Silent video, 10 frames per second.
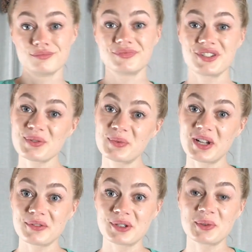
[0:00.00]
just
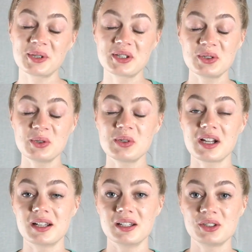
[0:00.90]
whatever you want to do,
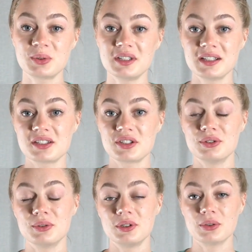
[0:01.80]
kind of tweak it to
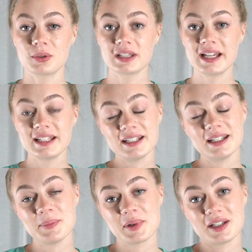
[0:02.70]
your
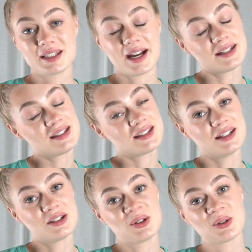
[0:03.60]
liking, but that's the
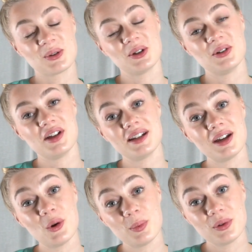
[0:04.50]
tutorial and I
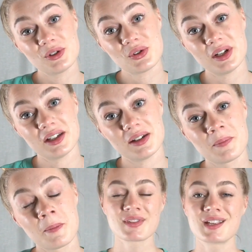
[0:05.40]
hope you enjoyed it.
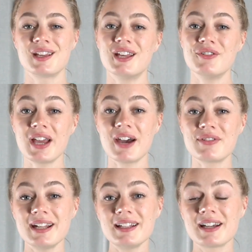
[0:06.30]
If you have
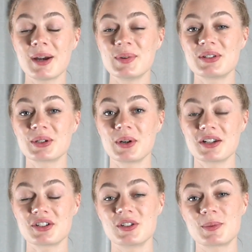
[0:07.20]
any comments or
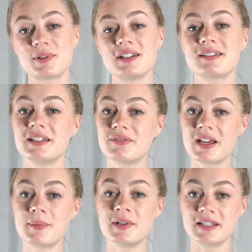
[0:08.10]
questions, please leave
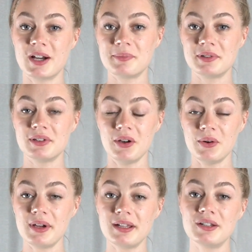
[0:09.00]
them down
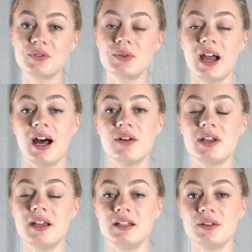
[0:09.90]
below. And if you have
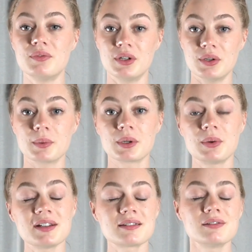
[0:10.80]
any video
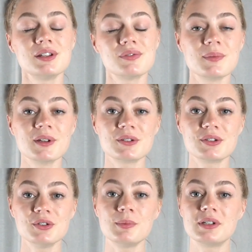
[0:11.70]
requests, leave them there
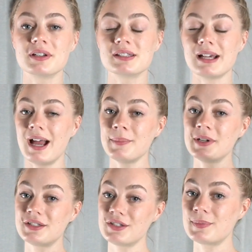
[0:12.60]
too, because I
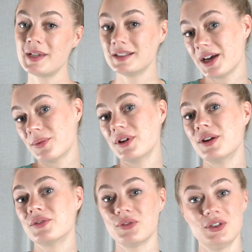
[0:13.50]
might just make that one
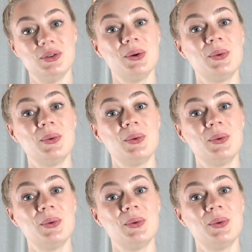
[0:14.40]
for you.